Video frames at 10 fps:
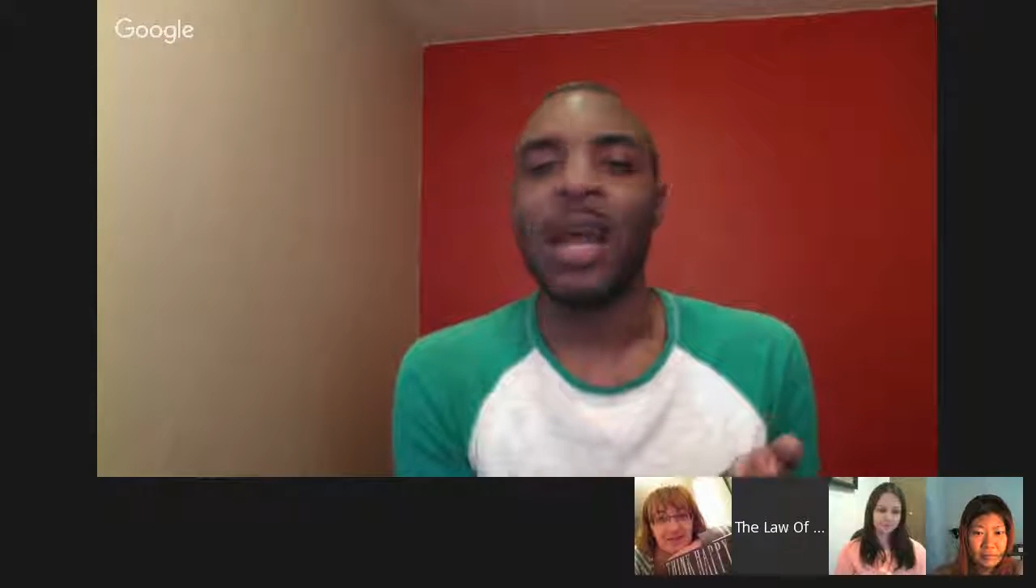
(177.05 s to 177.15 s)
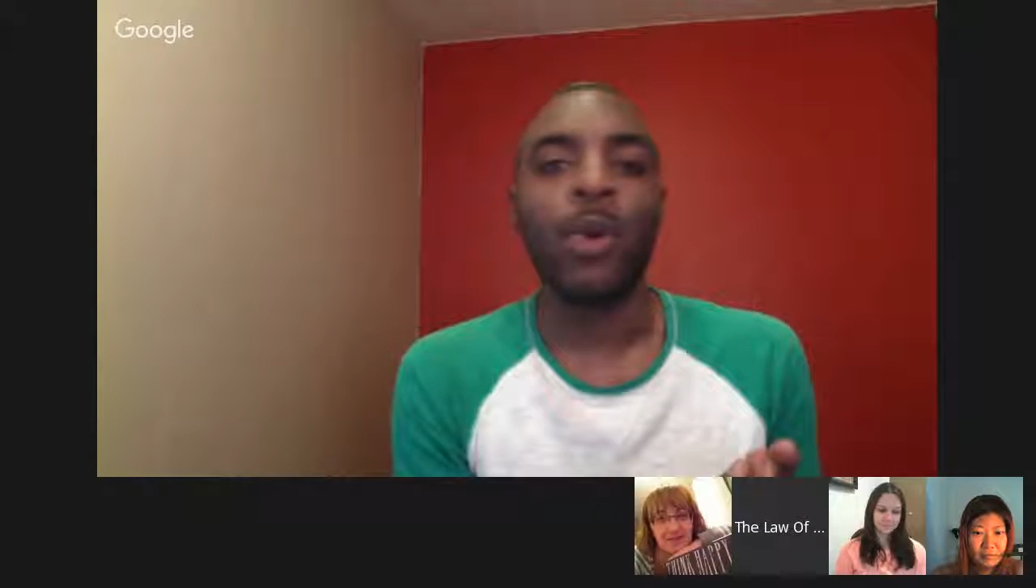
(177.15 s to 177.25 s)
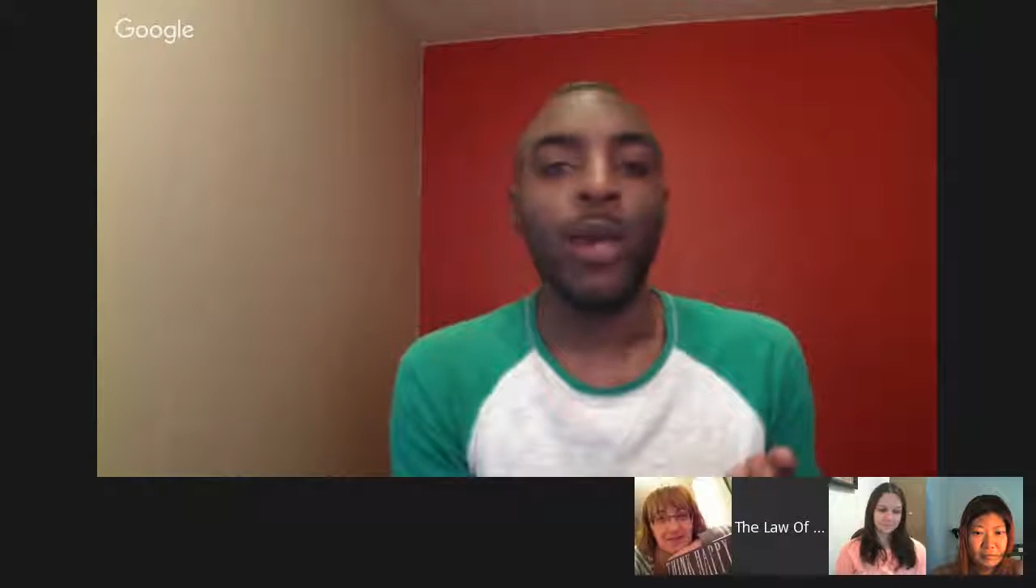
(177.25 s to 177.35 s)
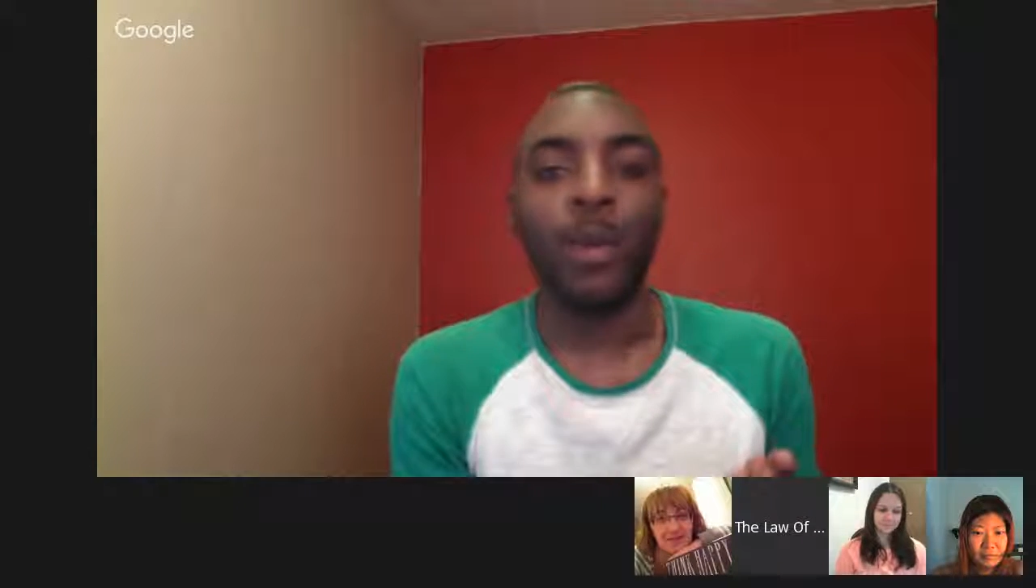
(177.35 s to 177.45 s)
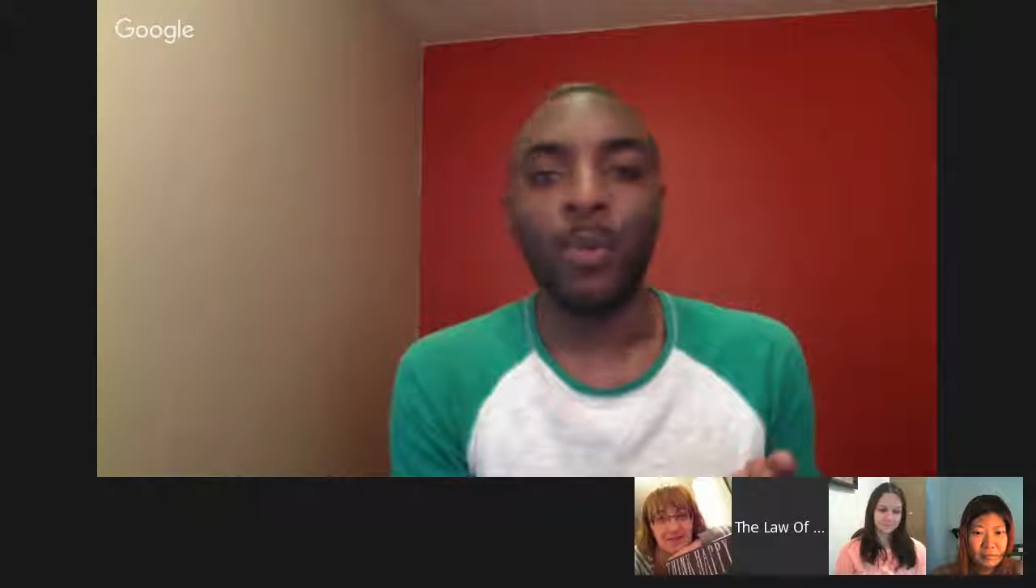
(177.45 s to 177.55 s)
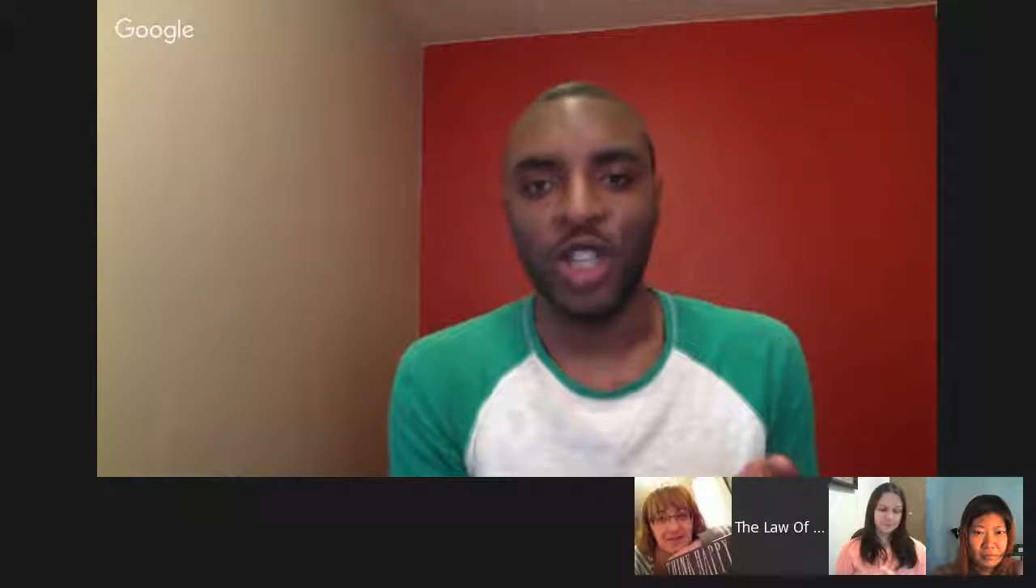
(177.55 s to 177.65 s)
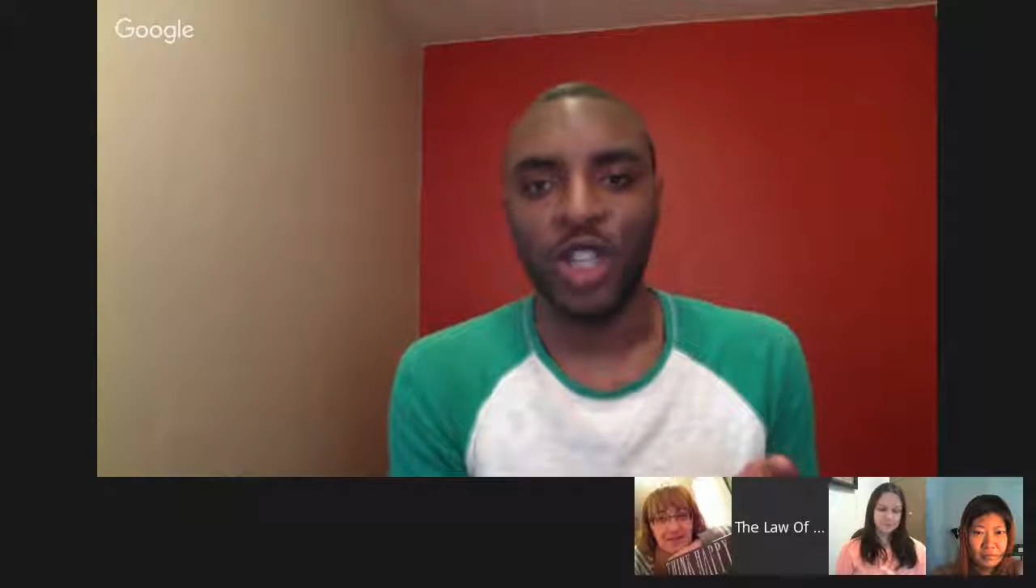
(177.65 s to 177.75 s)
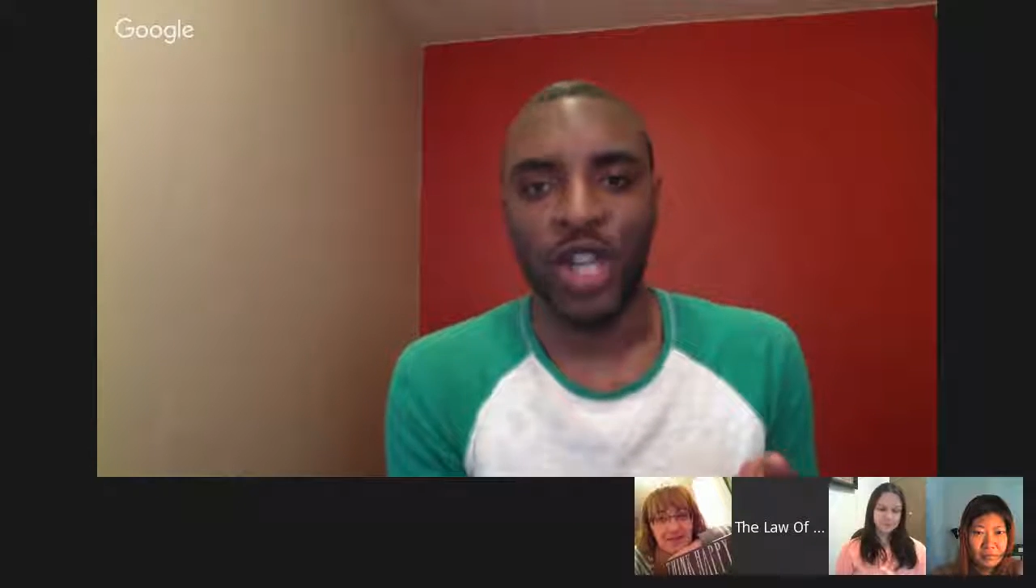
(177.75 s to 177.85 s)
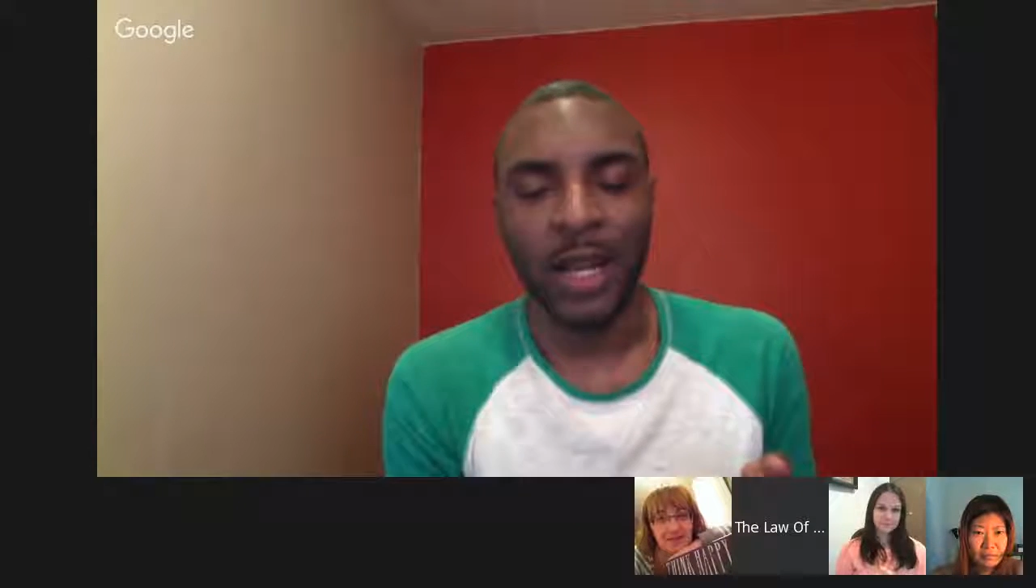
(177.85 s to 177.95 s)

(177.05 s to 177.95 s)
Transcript: we appreciate.